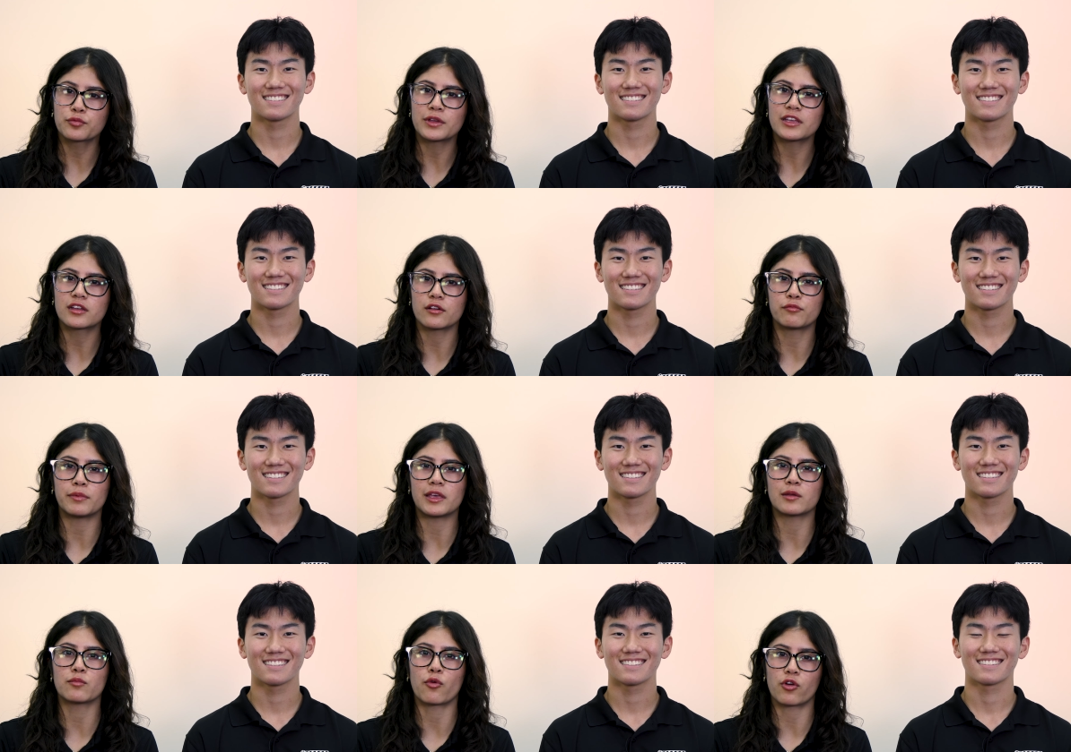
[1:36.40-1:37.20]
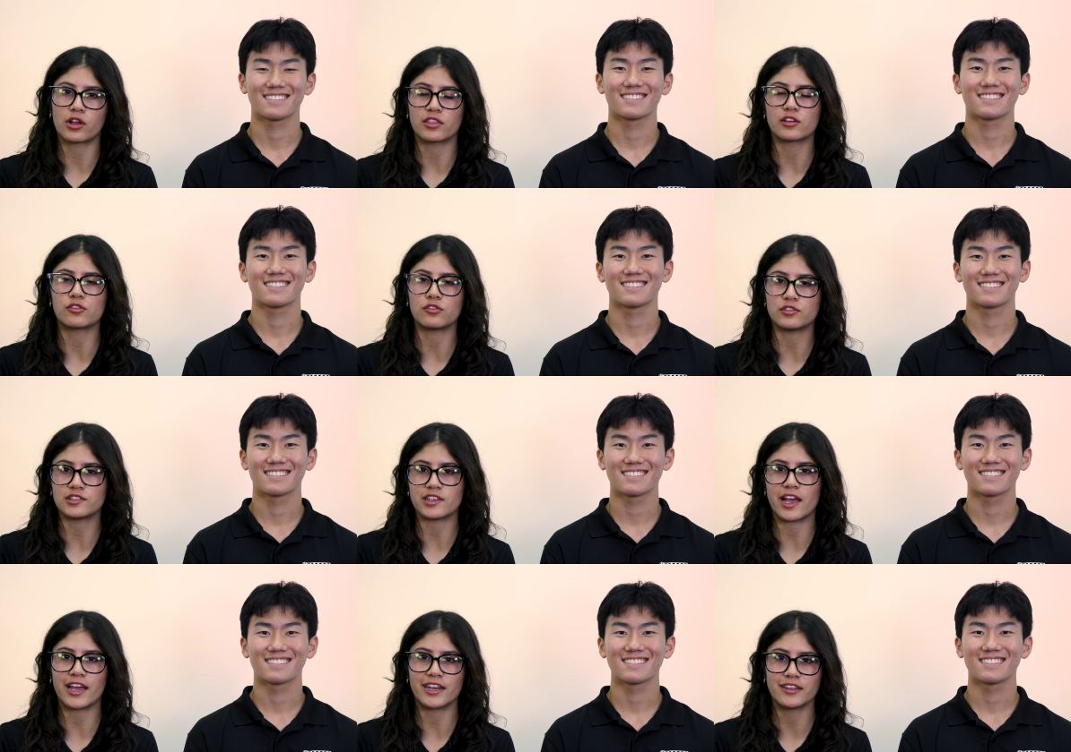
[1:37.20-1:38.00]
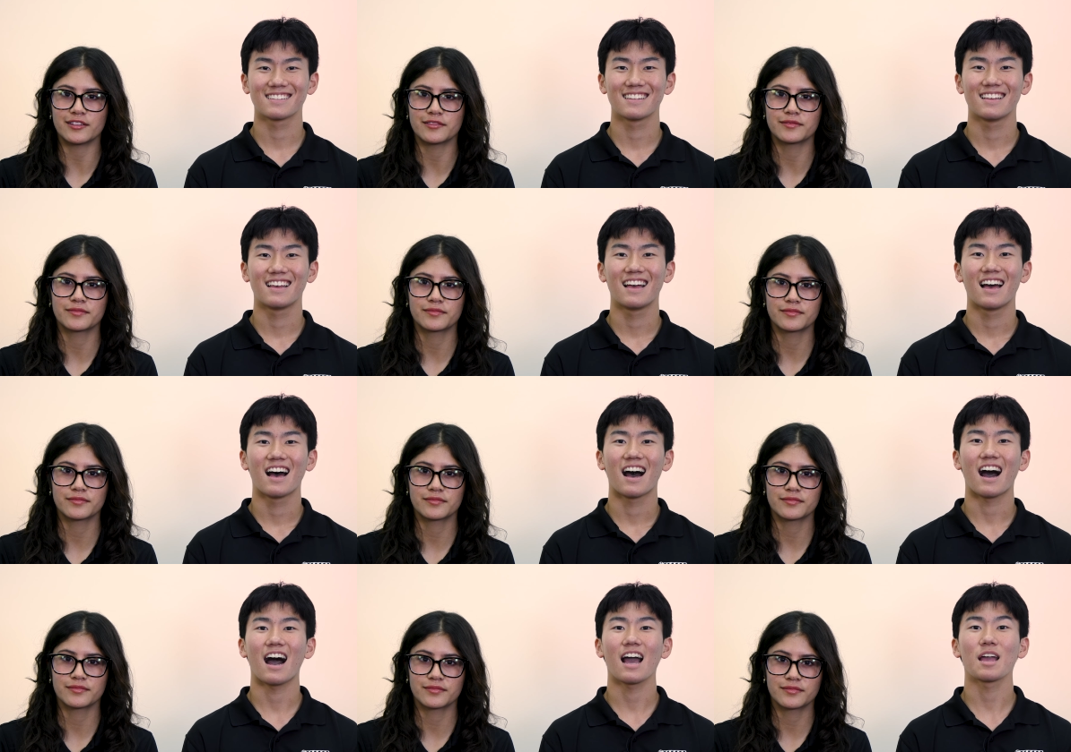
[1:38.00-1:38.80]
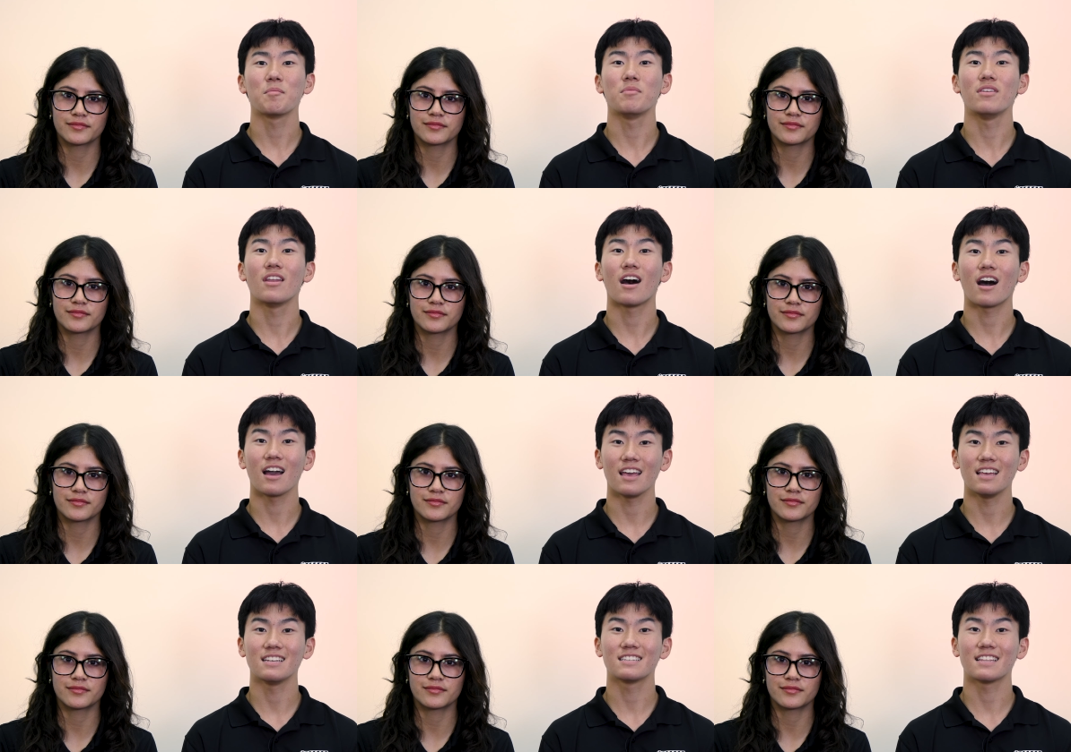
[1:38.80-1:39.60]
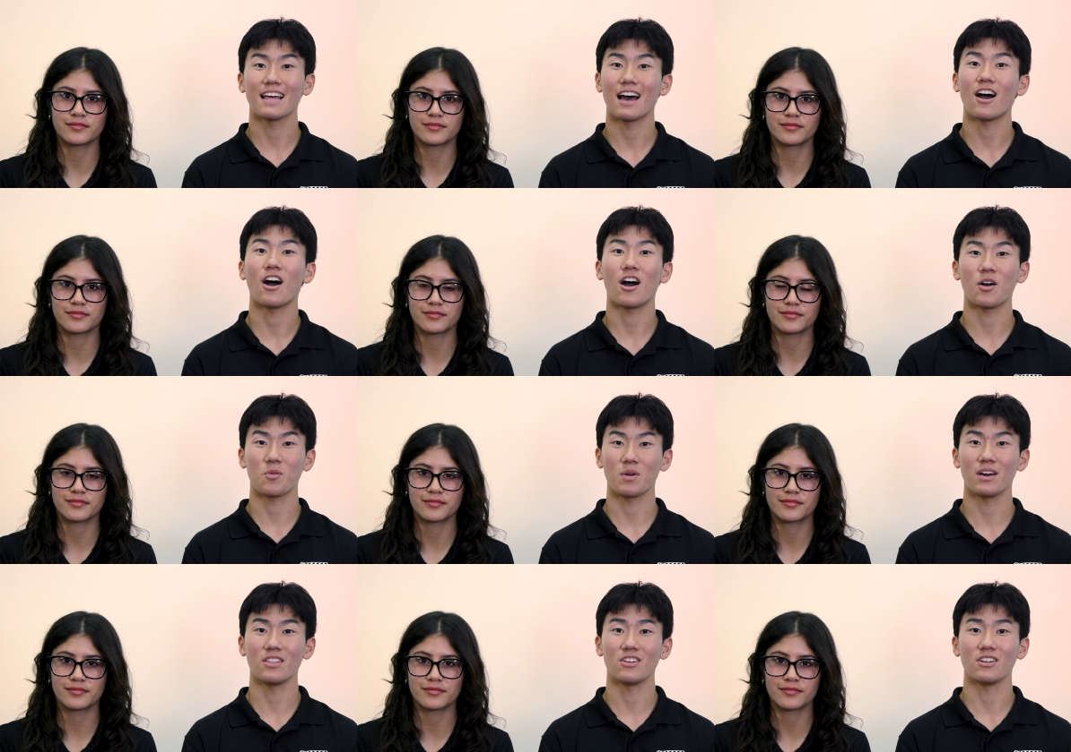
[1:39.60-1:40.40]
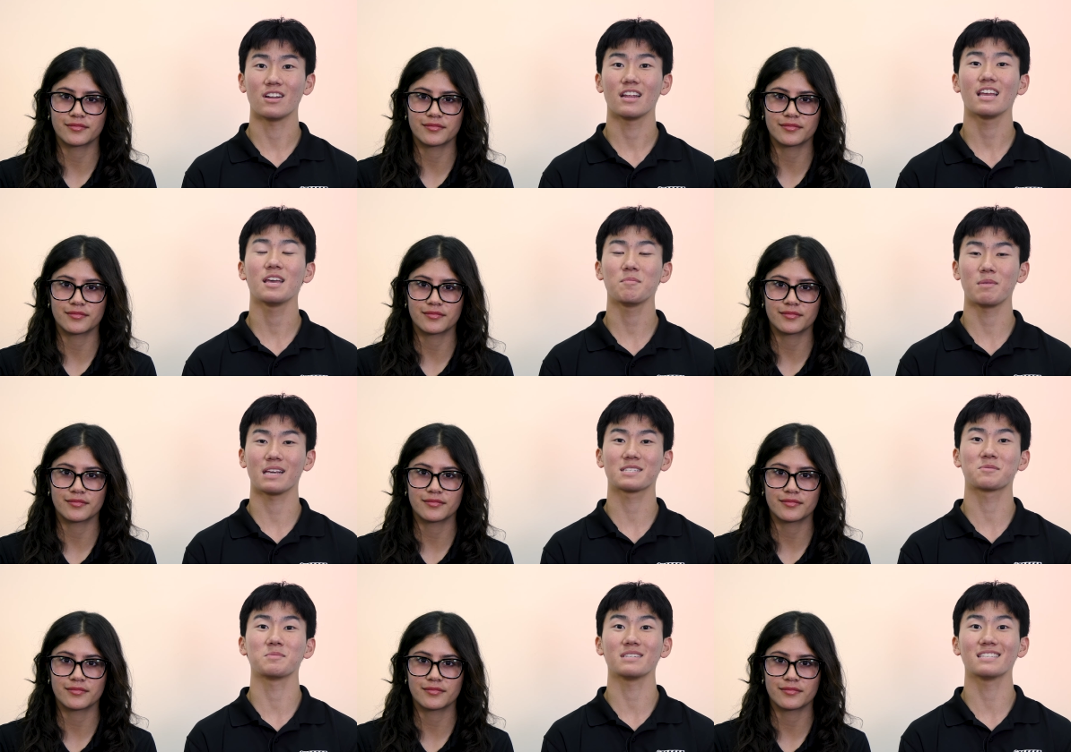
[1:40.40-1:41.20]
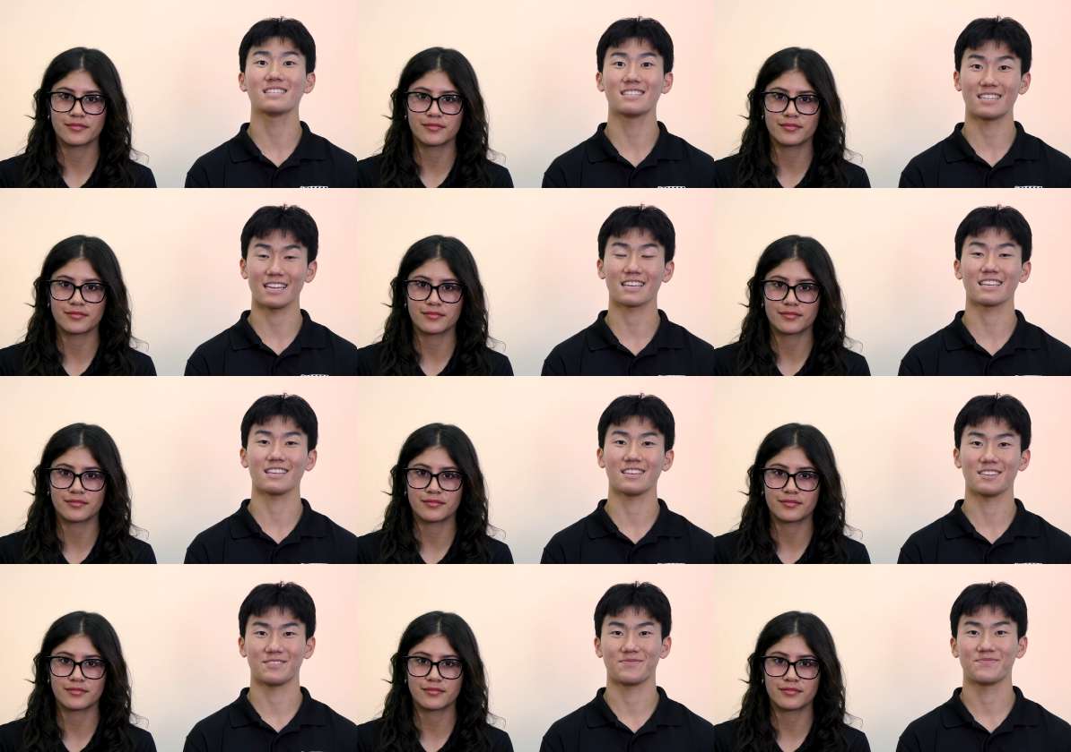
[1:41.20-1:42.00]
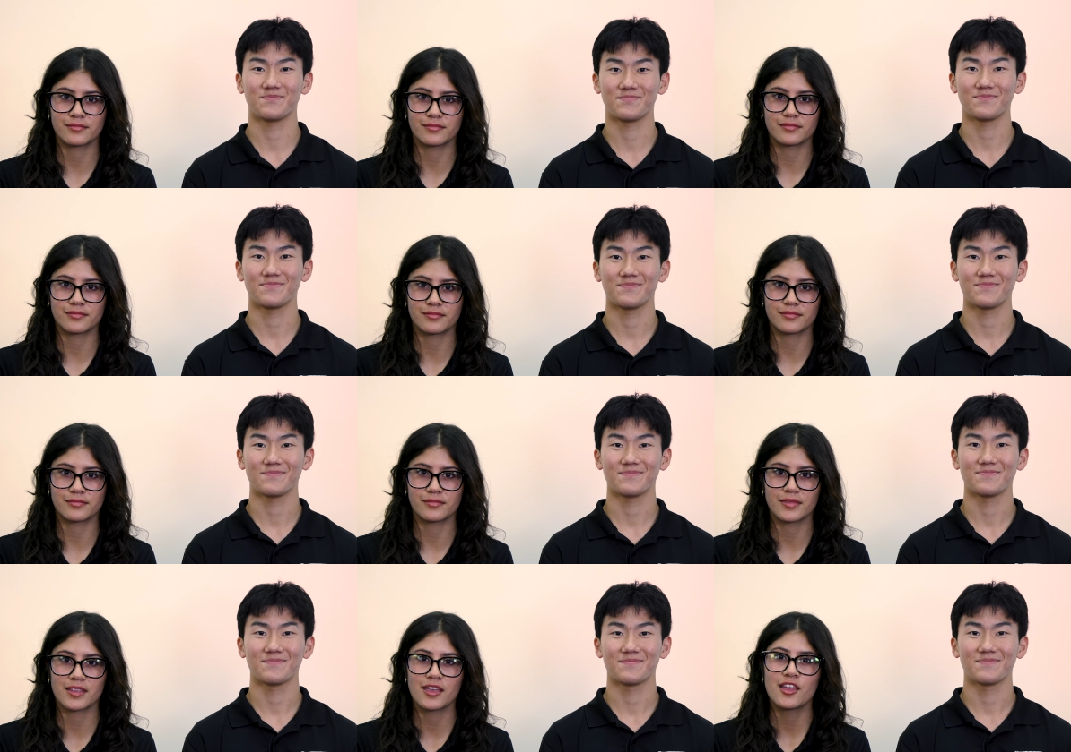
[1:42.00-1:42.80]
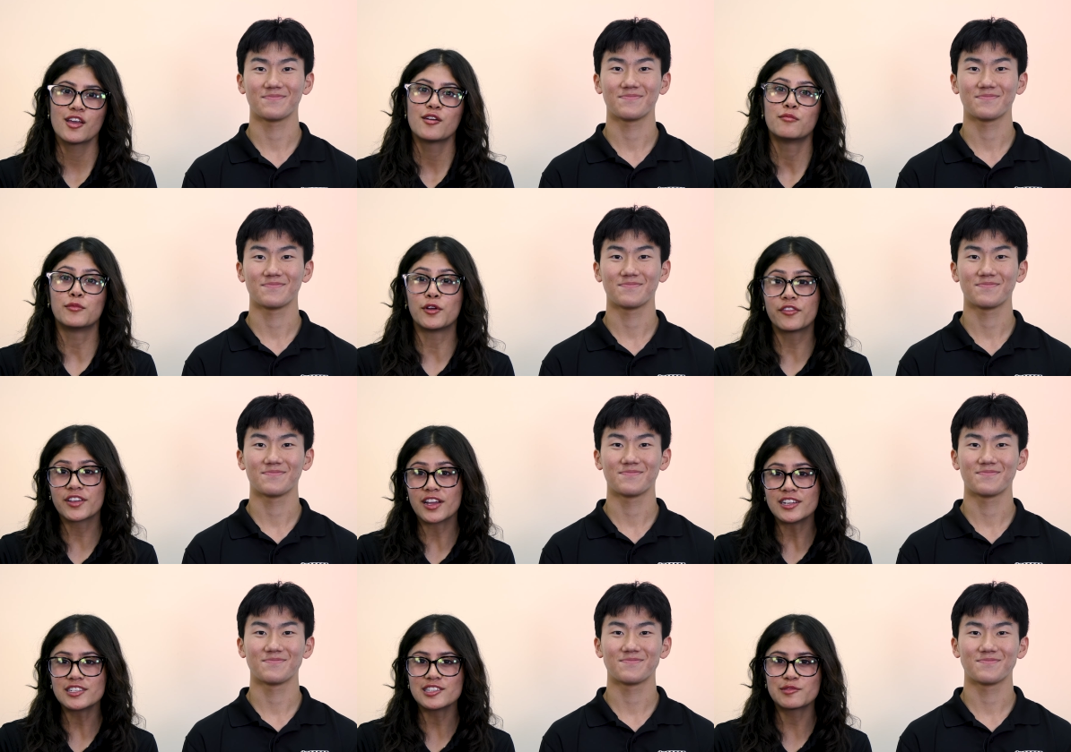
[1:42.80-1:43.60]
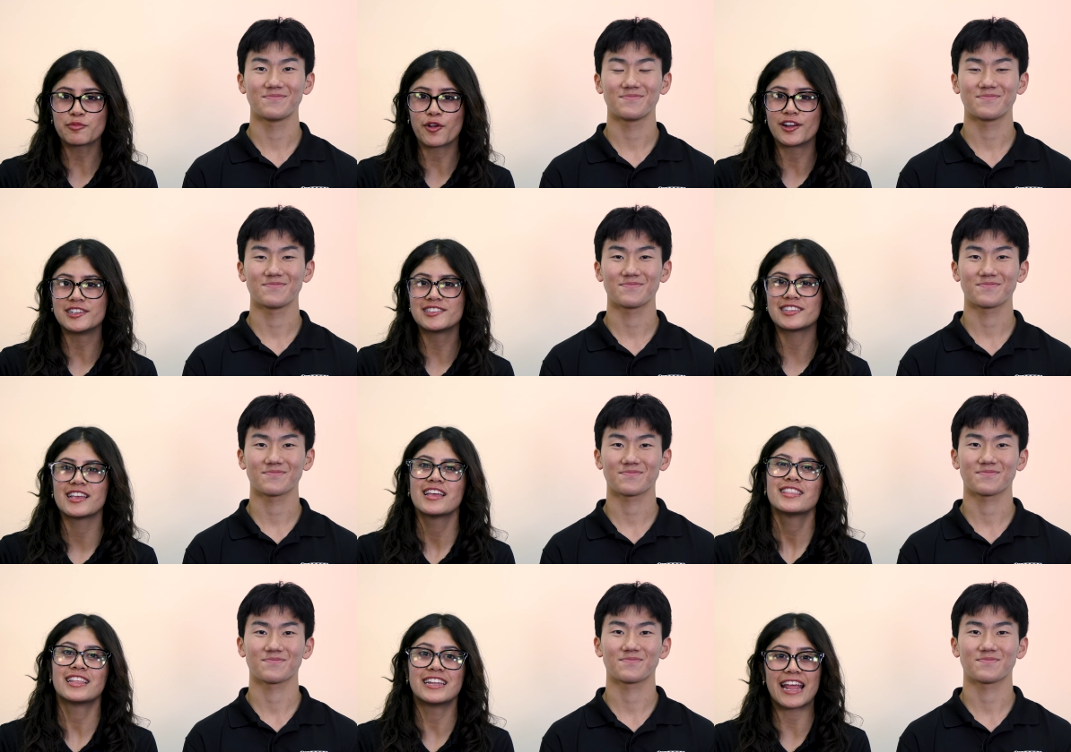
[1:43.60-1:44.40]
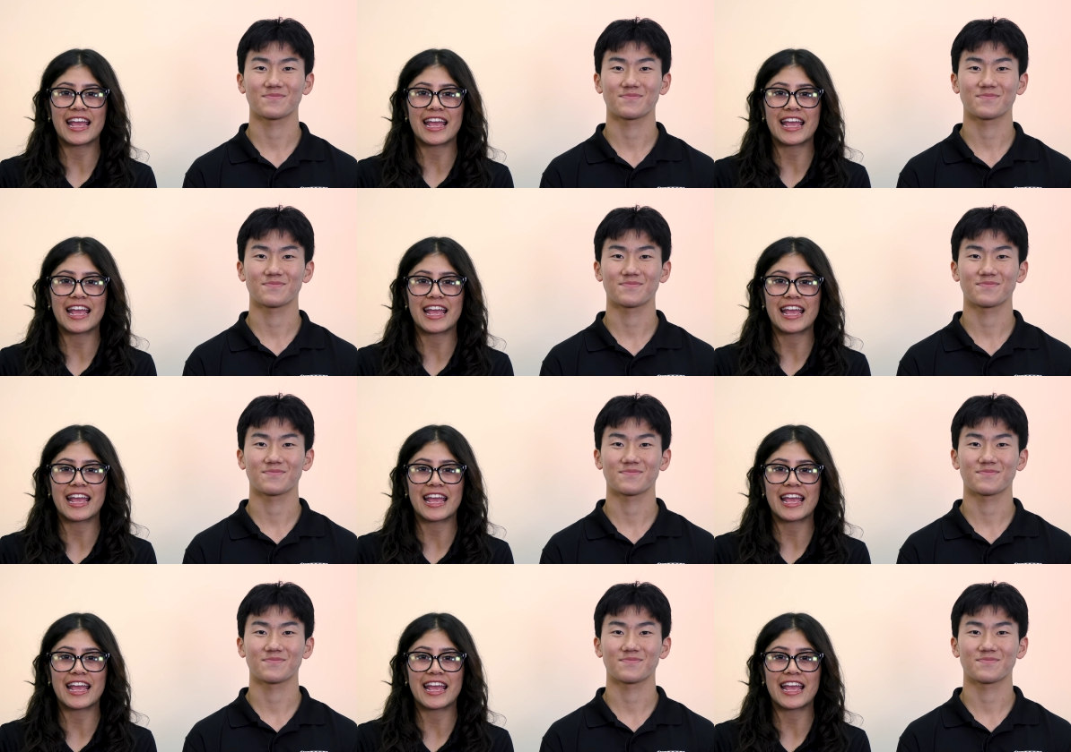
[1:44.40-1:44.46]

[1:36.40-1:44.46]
Speaker 1: week of being more on the cool side.
Speaker 2: I am not into that hot weather. It makes me sticky.
Speaker 1: Moving on to sports, the